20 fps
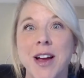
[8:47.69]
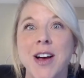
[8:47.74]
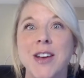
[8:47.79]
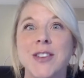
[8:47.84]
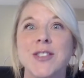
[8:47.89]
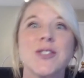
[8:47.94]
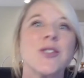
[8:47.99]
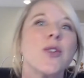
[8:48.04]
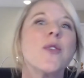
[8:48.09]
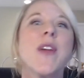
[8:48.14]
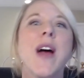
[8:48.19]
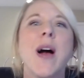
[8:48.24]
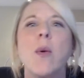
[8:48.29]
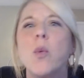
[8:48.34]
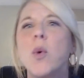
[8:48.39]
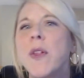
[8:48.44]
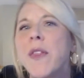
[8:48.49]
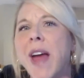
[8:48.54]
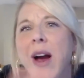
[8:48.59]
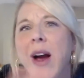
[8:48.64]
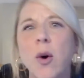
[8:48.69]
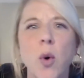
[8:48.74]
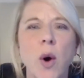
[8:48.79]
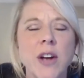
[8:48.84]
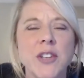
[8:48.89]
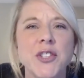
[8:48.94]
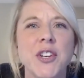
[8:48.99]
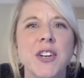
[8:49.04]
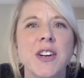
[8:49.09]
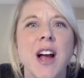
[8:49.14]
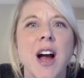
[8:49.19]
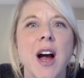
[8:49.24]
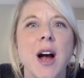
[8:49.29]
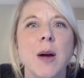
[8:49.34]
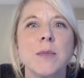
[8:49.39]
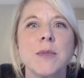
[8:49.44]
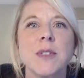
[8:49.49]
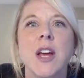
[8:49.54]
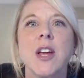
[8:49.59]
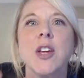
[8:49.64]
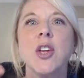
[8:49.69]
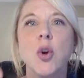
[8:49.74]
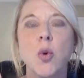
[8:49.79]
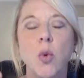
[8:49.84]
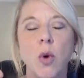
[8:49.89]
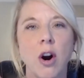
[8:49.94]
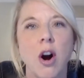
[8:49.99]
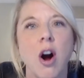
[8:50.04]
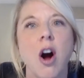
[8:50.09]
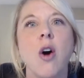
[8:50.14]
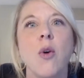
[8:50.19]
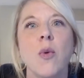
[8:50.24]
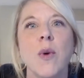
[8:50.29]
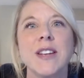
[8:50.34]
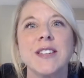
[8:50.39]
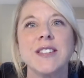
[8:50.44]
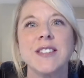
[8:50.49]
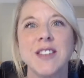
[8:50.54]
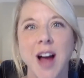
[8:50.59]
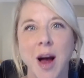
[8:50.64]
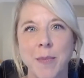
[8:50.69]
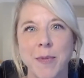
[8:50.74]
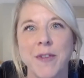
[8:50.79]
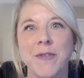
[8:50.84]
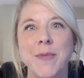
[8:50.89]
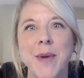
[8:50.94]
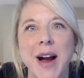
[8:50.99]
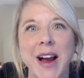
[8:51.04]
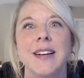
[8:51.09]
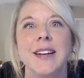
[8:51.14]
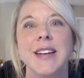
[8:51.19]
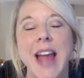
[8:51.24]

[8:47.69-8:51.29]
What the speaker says: so that when that question comes, you are always top of mind.